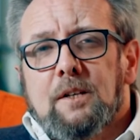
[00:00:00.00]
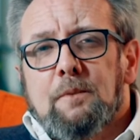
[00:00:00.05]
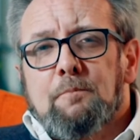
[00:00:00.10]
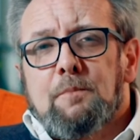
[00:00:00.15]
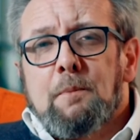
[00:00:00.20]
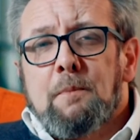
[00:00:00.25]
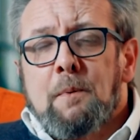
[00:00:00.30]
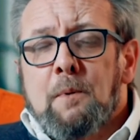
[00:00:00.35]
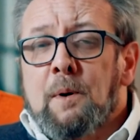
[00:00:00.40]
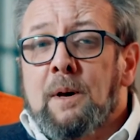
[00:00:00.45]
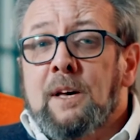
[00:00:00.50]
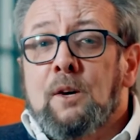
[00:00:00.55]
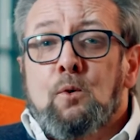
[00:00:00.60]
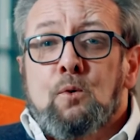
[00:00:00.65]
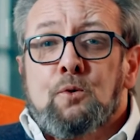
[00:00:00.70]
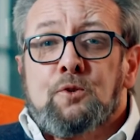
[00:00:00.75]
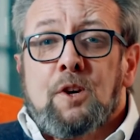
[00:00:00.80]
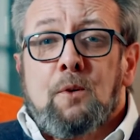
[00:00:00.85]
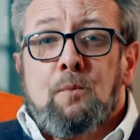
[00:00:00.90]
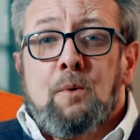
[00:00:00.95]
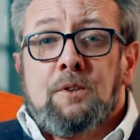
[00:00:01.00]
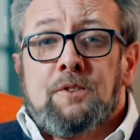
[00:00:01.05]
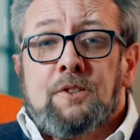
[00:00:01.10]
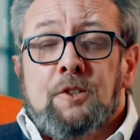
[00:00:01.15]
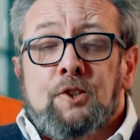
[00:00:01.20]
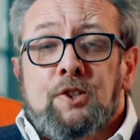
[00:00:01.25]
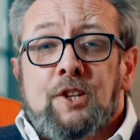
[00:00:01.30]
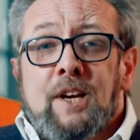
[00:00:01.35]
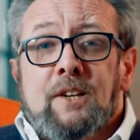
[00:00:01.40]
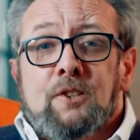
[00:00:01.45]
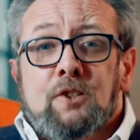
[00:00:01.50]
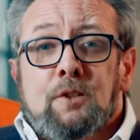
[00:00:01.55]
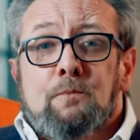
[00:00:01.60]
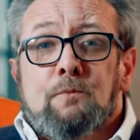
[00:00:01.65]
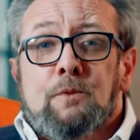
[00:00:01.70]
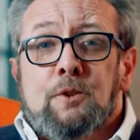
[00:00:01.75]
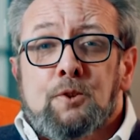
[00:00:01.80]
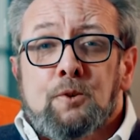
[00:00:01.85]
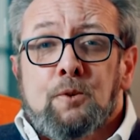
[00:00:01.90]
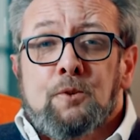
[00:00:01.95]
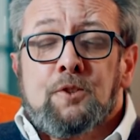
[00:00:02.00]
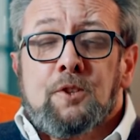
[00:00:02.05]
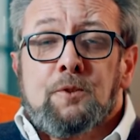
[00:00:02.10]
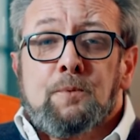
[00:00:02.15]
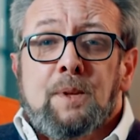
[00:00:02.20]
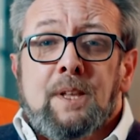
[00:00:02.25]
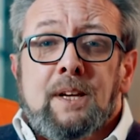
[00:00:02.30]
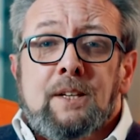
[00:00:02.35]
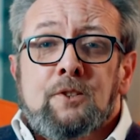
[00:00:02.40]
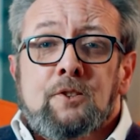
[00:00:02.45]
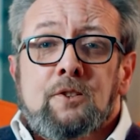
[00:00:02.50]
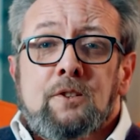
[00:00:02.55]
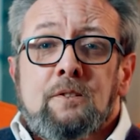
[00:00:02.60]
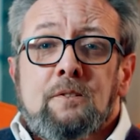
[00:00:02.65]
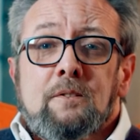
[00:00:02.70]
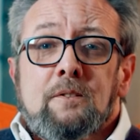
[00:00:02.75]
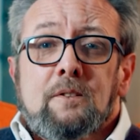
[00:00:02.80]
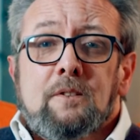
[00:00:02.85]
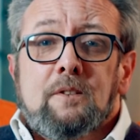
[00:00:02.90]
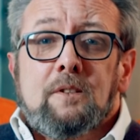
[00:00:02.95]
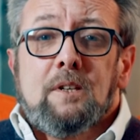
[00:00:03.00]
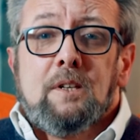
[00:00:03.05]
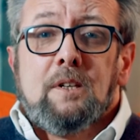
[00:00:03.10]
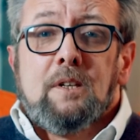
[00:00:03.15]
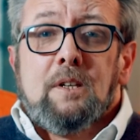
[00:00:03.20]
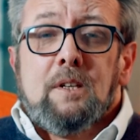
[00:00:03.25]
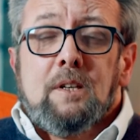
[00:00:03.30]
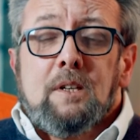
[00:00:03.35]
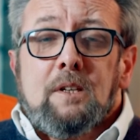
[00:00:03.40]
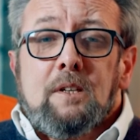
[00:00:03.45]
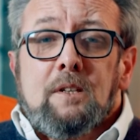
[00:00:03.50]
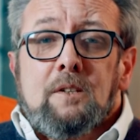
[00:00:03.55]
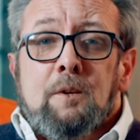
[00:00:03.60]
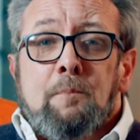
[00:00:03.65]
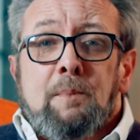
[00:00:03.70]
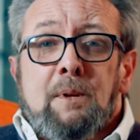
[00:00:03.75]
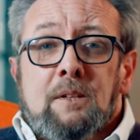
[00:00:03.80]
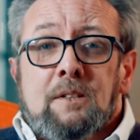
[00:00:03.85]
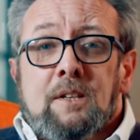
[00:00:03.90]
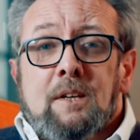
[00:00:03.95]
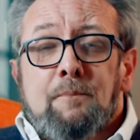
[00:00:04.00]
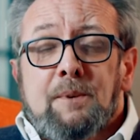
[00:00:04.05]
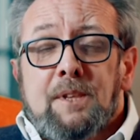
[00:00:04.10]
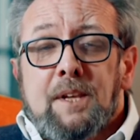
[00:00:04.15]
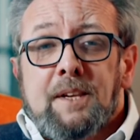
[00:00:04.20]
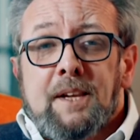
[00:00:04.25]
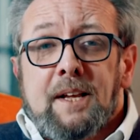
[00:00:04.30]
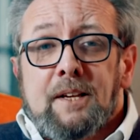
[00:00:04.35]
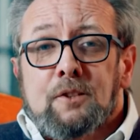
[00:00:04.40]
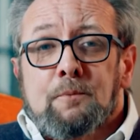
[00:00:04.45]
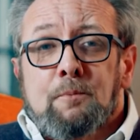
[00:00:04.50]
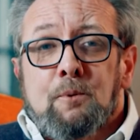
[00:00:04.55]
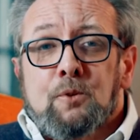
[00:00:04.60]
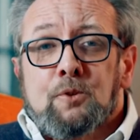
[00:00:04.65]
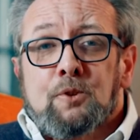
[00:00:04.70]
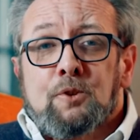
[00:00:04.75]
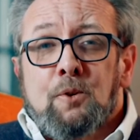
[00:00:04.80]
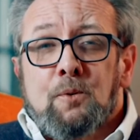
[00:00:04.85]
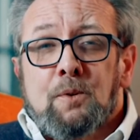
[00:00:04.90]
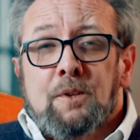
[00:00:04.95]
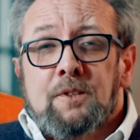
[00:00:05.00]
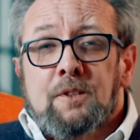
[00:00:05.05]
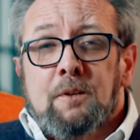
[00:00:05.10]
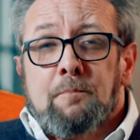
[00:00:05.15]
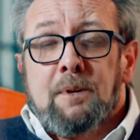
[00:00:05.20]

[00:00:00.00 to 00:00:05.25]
but we might also want to share some resources with our students. So built in within NetSupport School is the